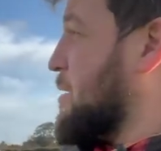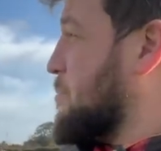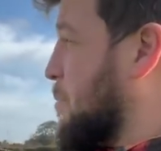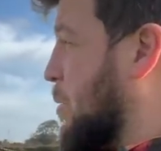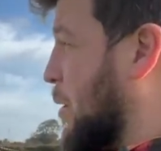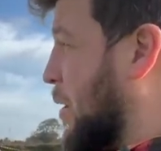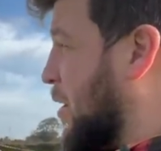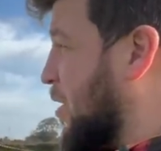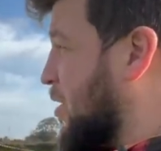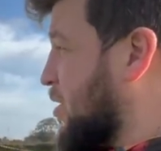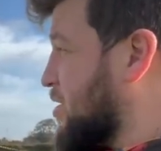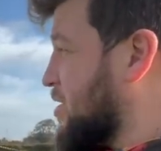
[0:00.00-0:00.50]

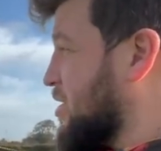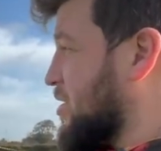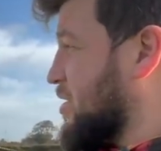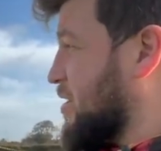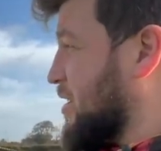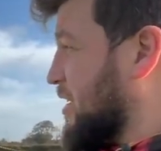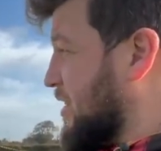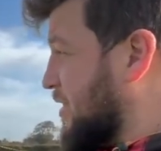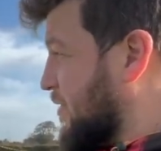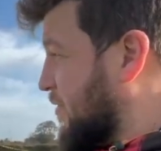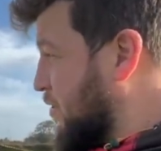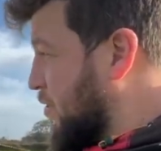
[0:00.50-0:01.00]
box,
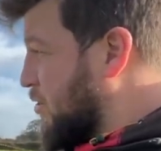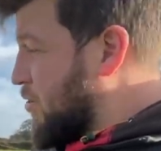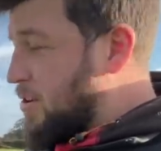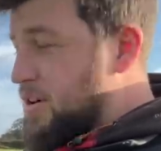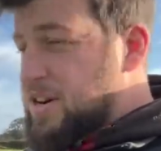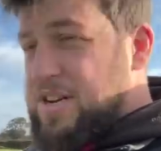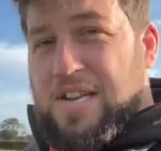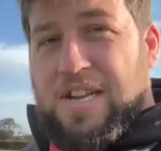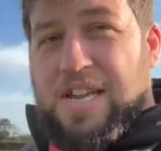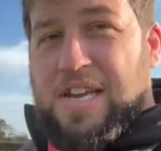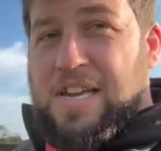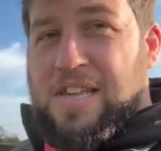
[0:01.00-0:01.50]
in the floor
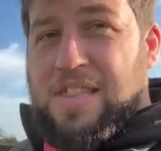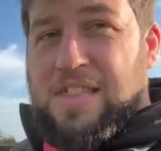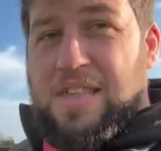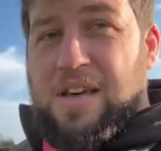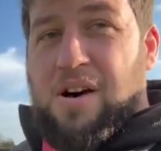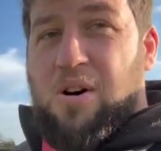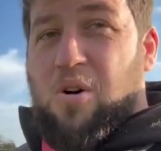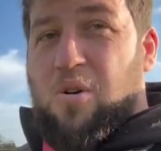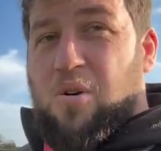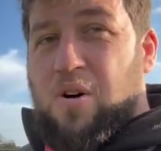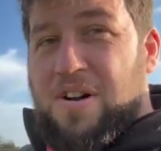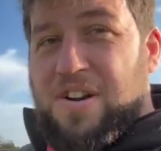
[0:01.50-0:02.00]

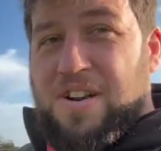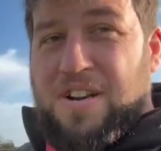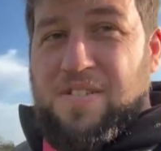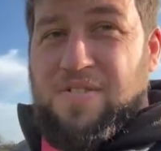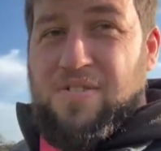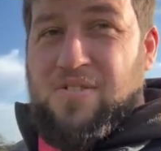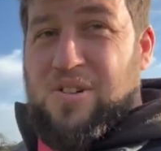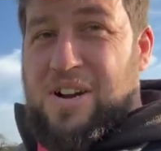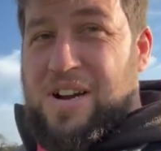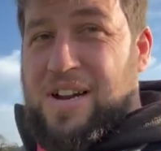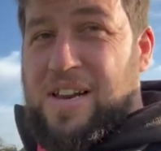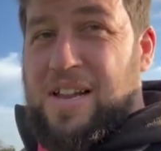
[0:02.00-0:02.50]
underneath, or underneath the
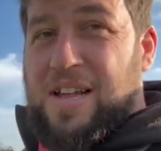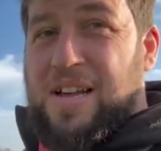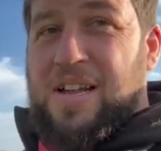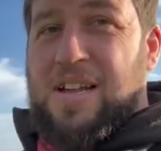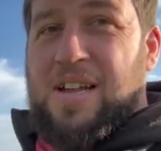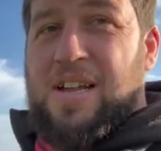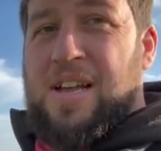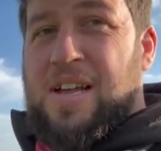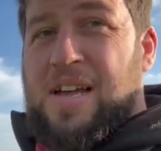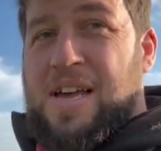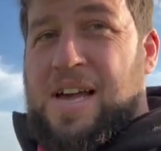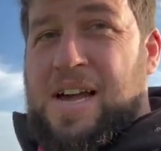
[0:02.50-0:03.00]
trailer.
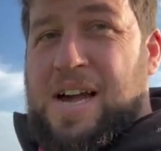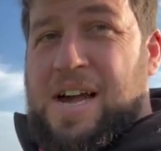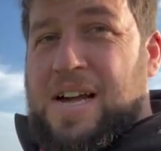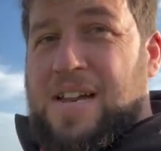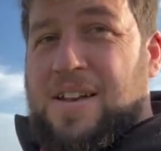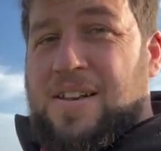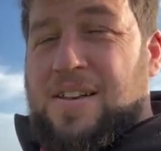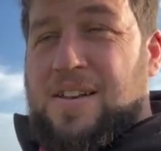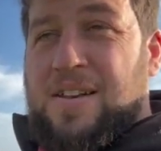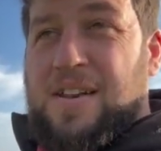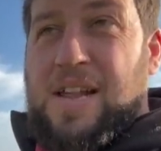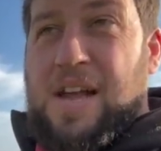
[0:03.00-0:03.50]

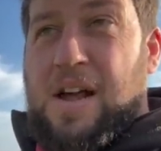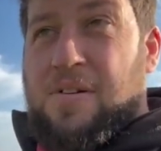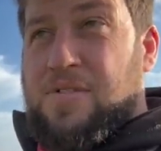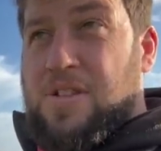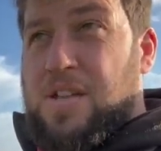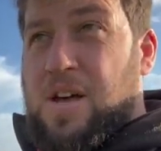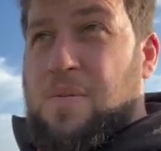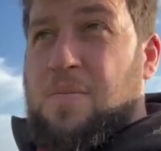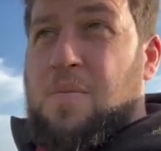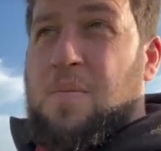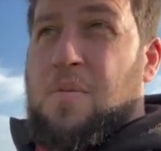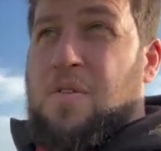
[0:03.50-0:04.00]
And every
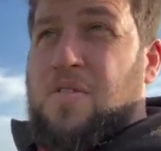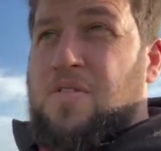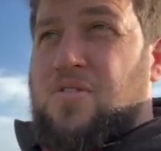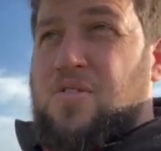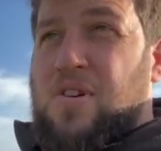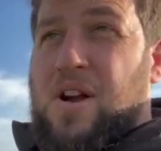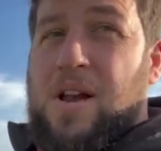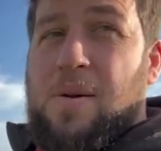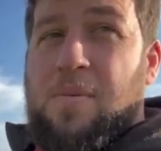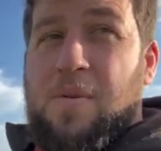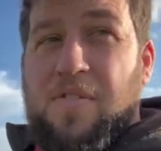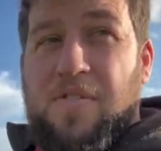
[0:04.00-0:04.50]
time we move the
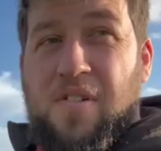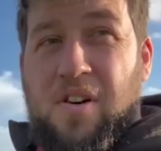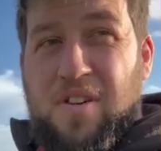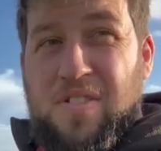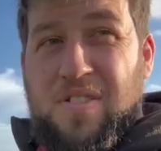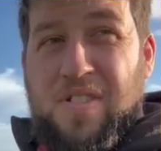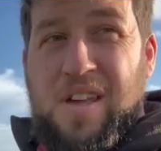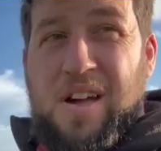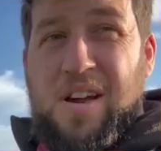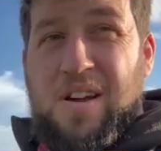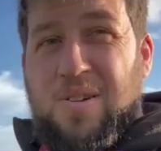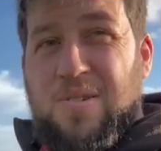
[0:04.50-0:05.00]
trailer, we find
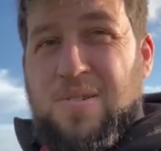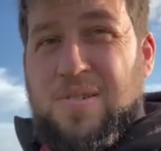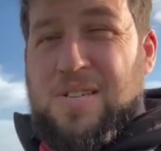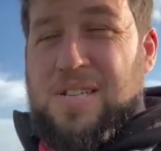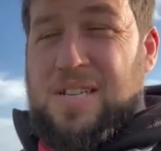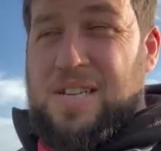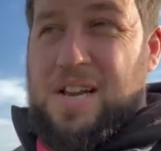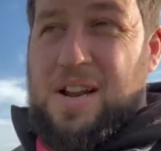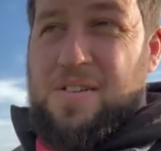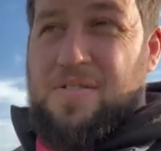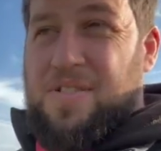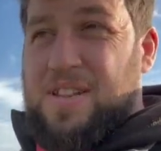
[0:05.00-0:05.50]
those,
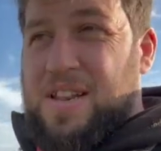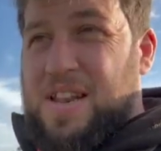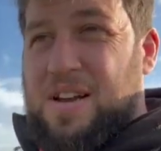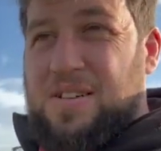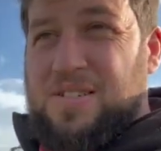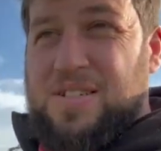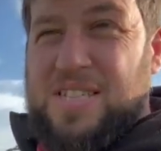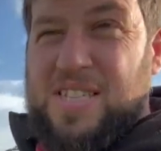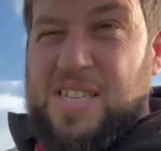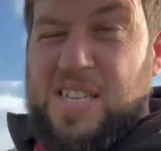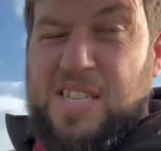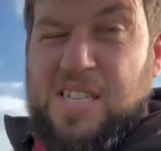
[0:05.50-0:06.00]
and everything
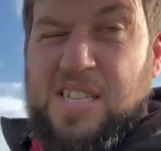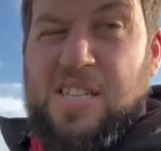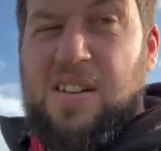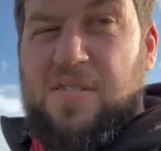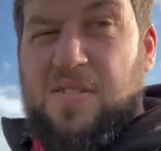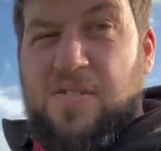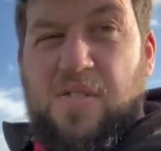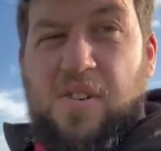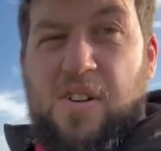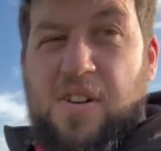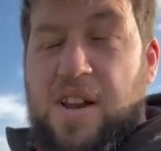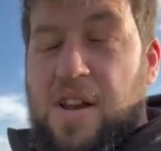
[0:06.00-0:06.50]
else is easy enough
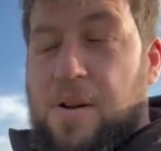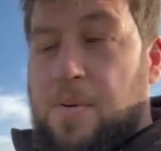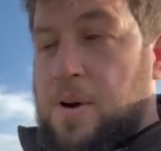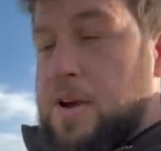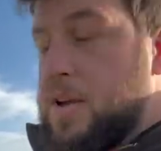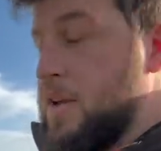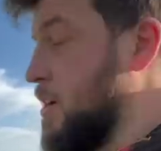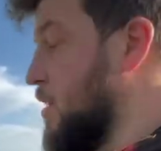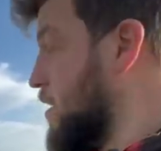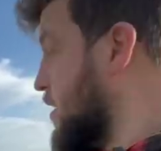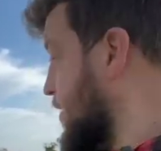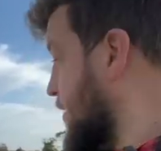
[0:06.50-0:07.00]
to find anyway.
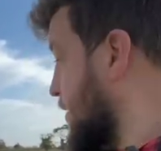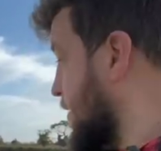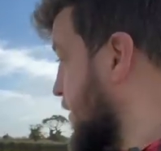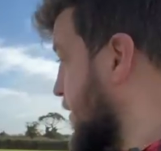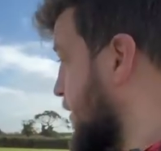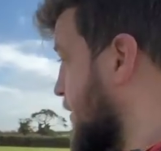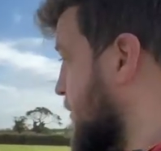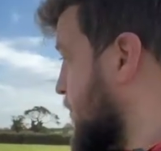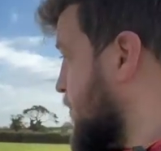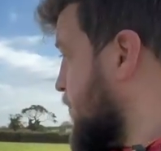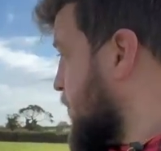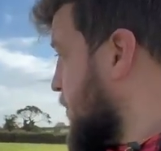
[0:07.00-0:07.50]

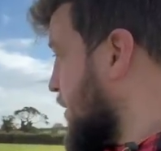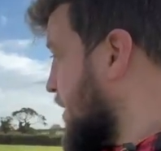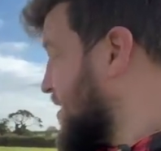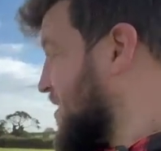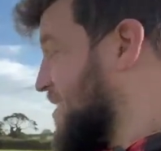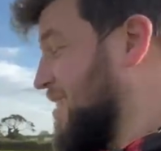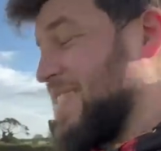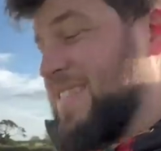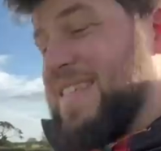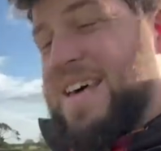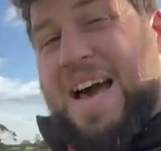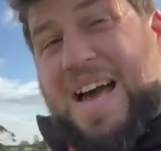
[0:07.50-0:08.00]

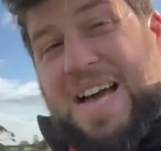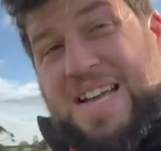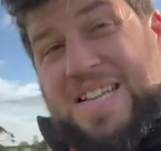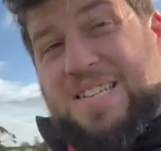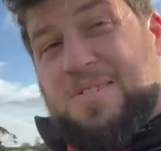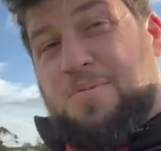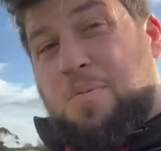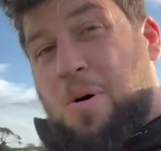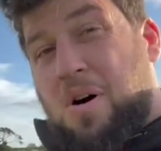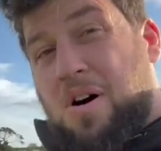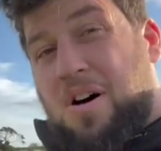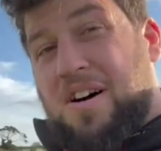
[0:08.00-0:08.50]
So that's
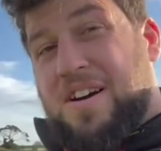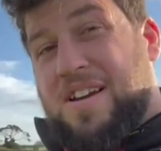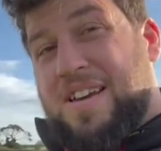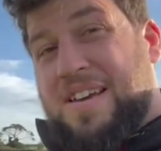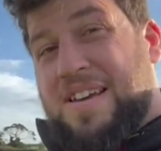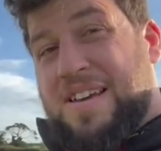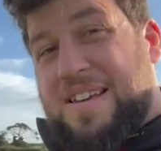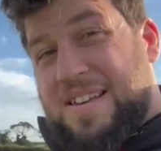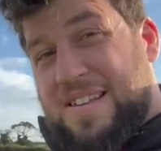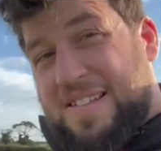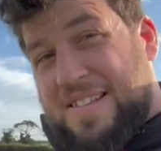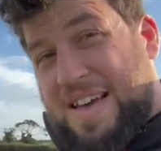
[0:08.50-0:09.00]
why
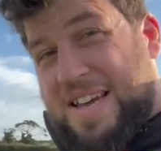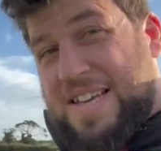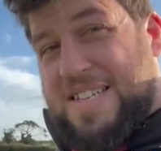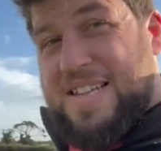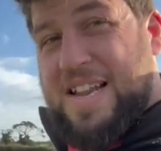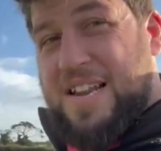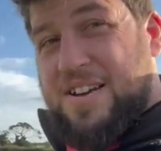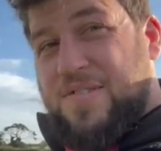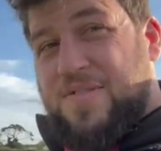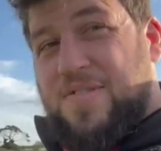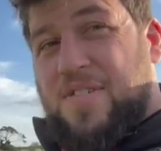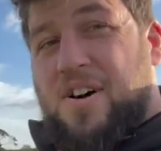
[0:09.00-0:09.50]
that's
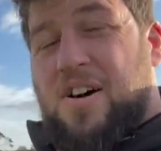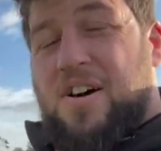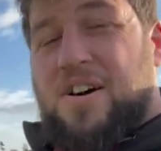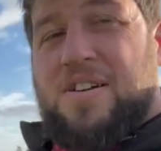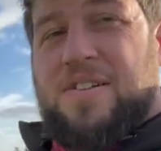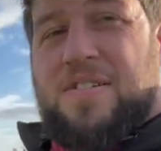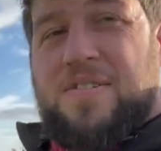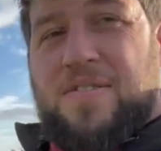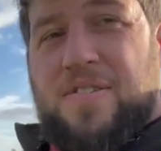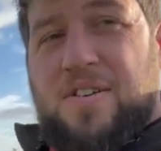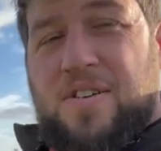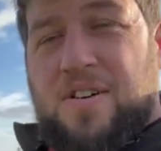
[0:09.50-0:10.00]
electrified
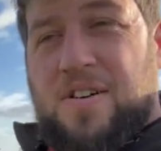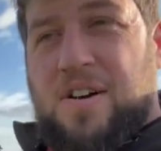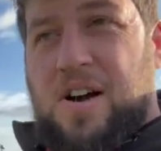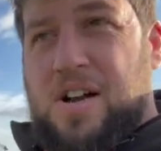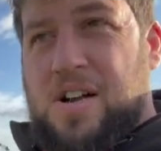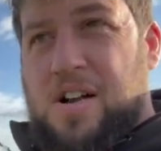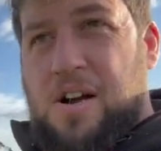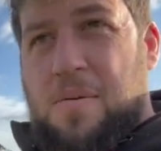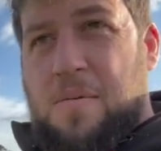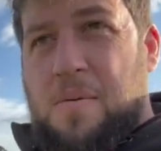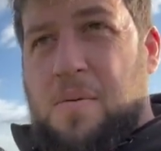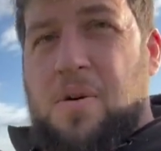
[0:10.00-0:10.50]
for, I
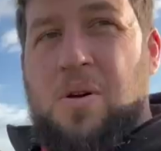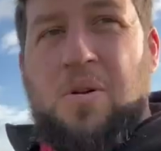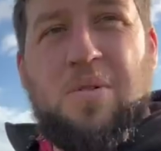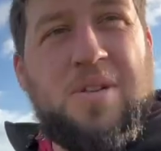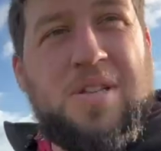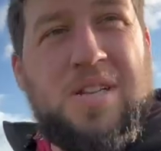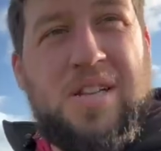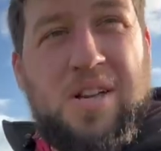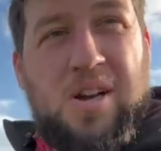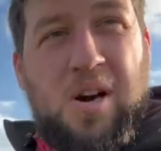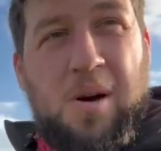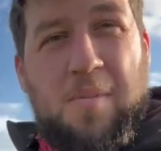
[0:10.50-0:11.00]
can't remember who was
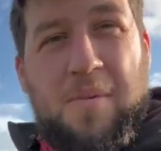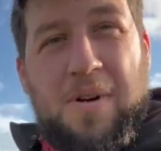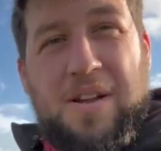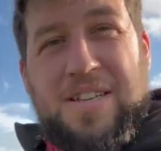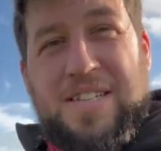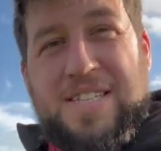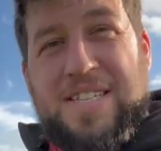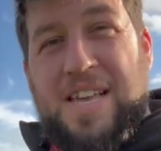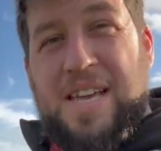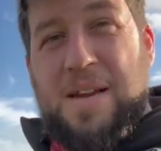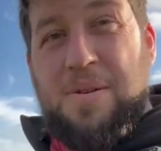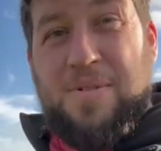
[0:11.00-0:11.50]
in the
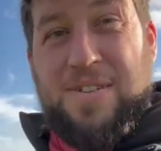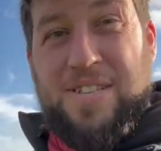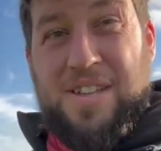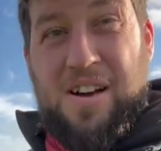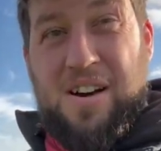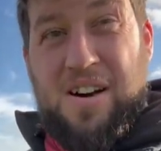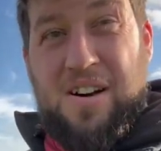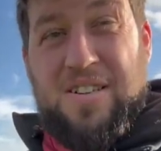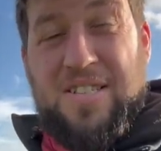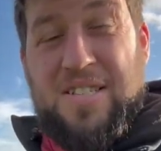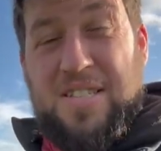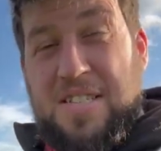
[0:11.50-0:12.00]
comment, it was
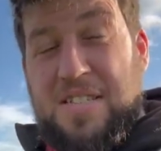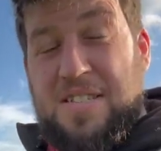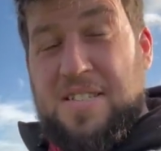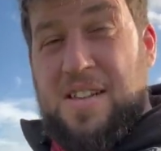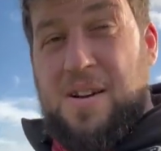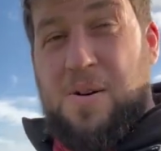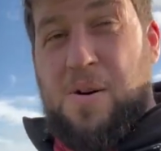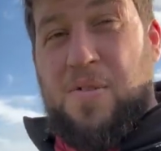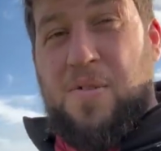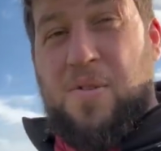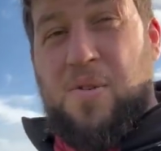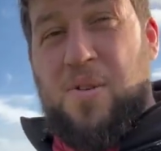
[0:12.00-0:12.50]
asked,
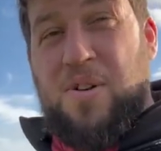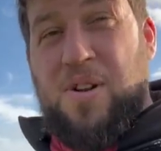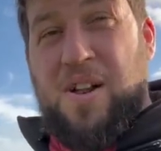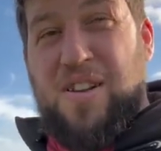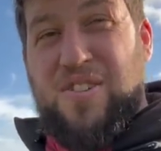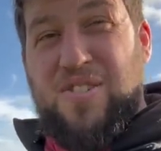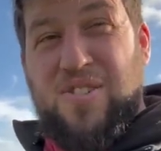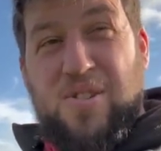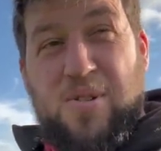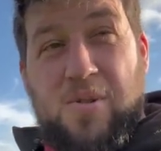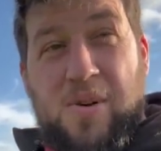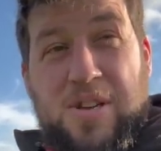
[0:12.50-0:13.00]
so I thought I'd
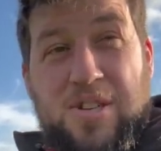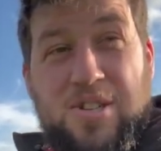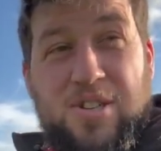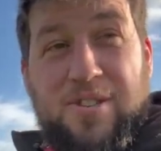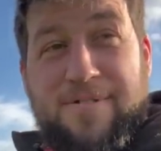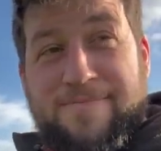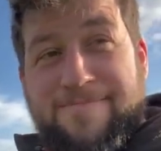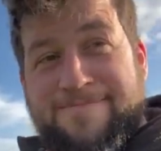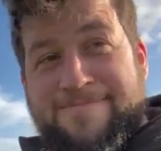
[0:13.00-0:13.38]
answer the question.